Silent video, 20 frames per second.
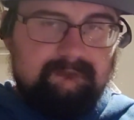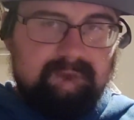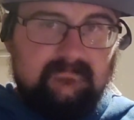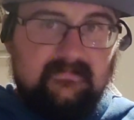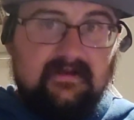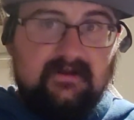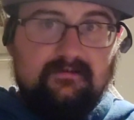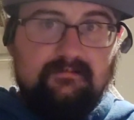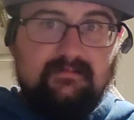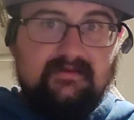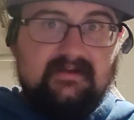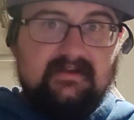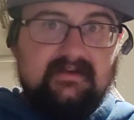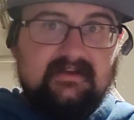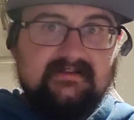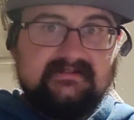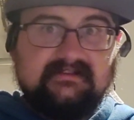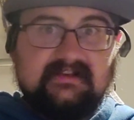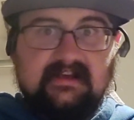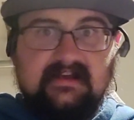It'll be
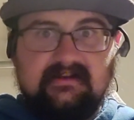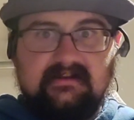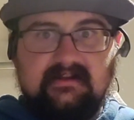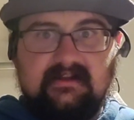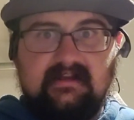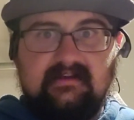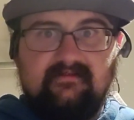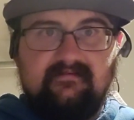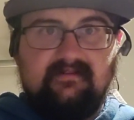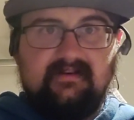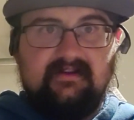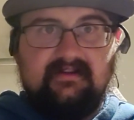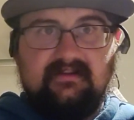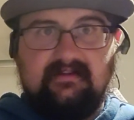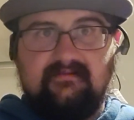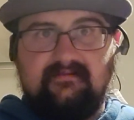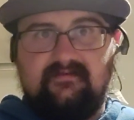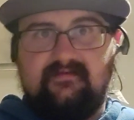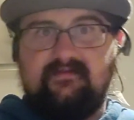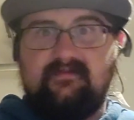a sad day if
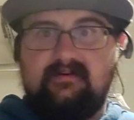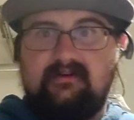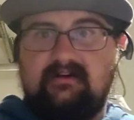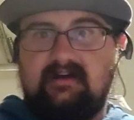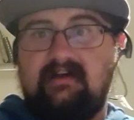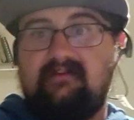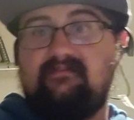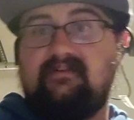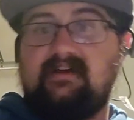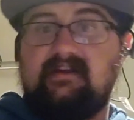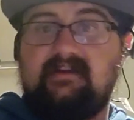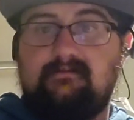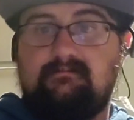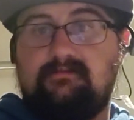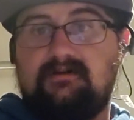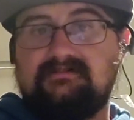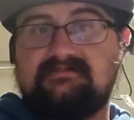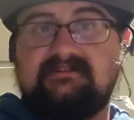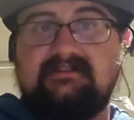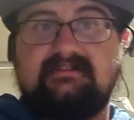I find a
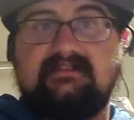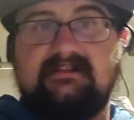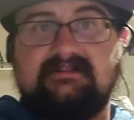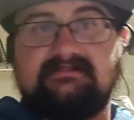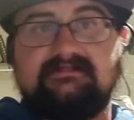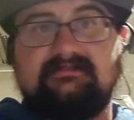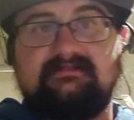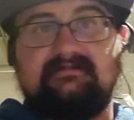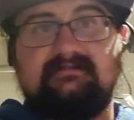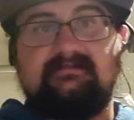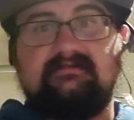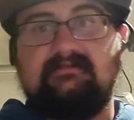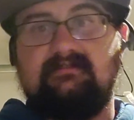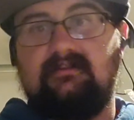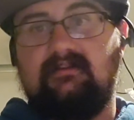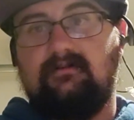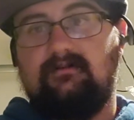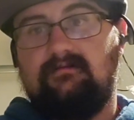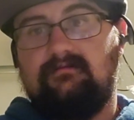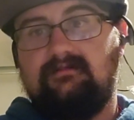musket that's
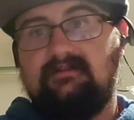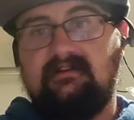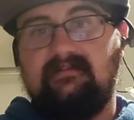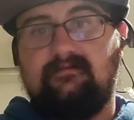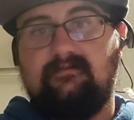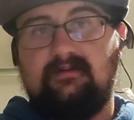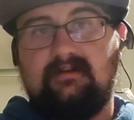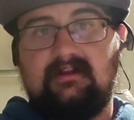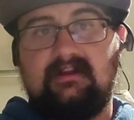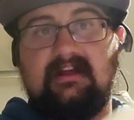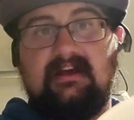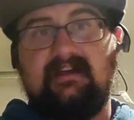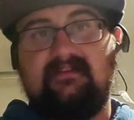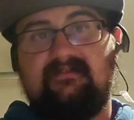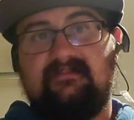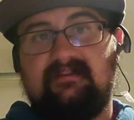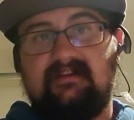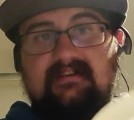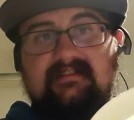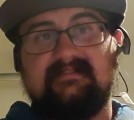different and I have
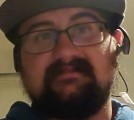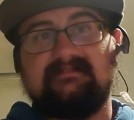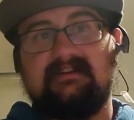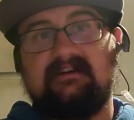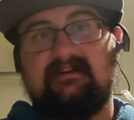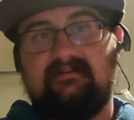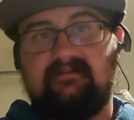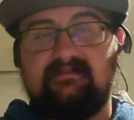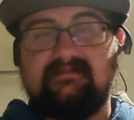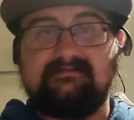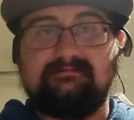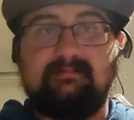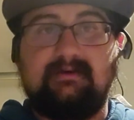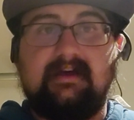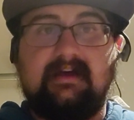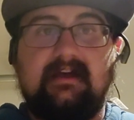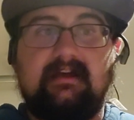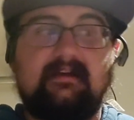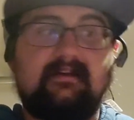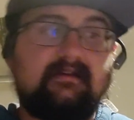to take this out of this
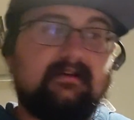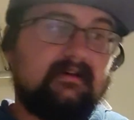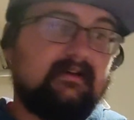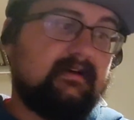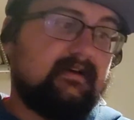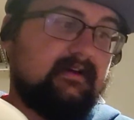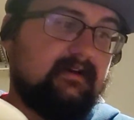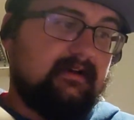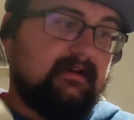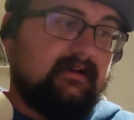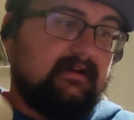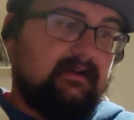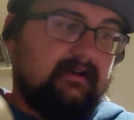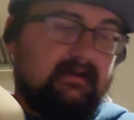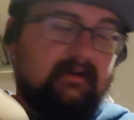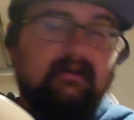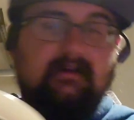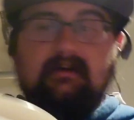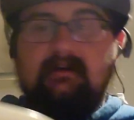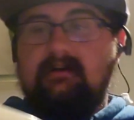bag.
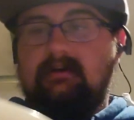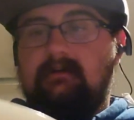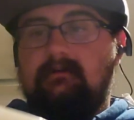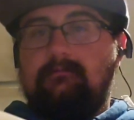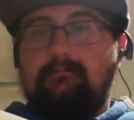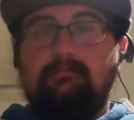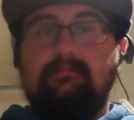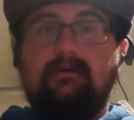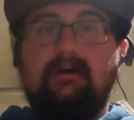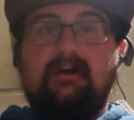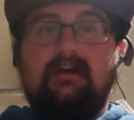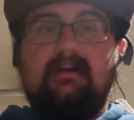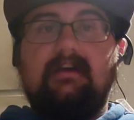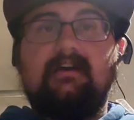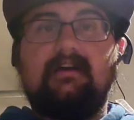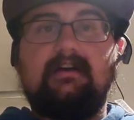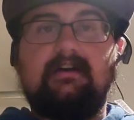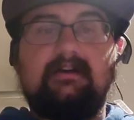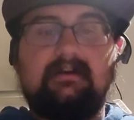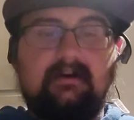But
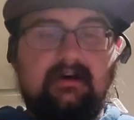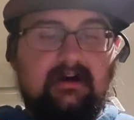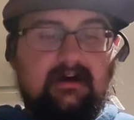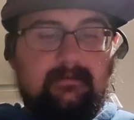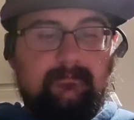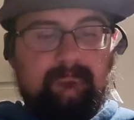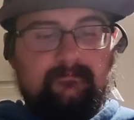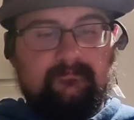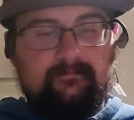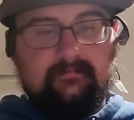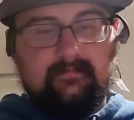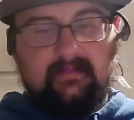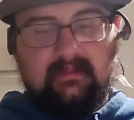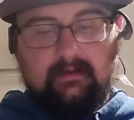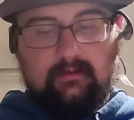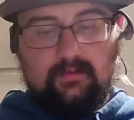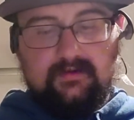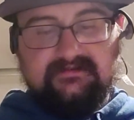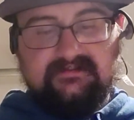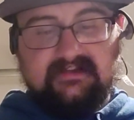
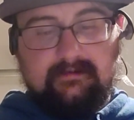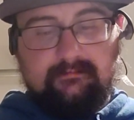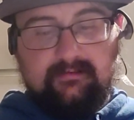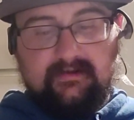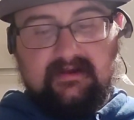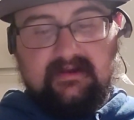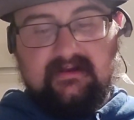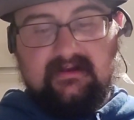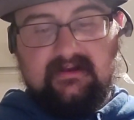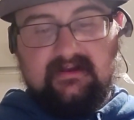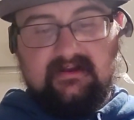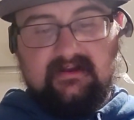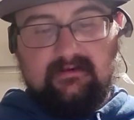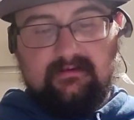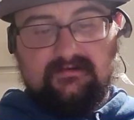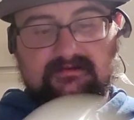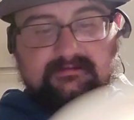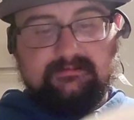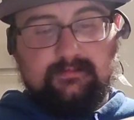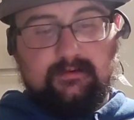Once I beat it in, it
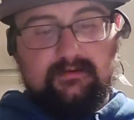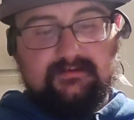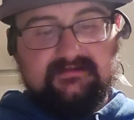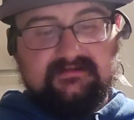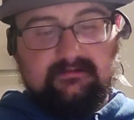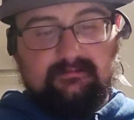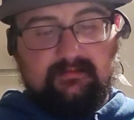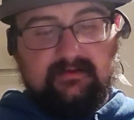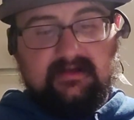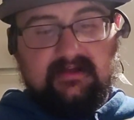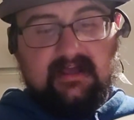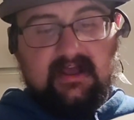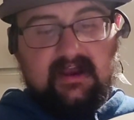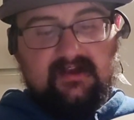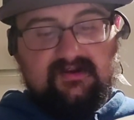was supposed to be a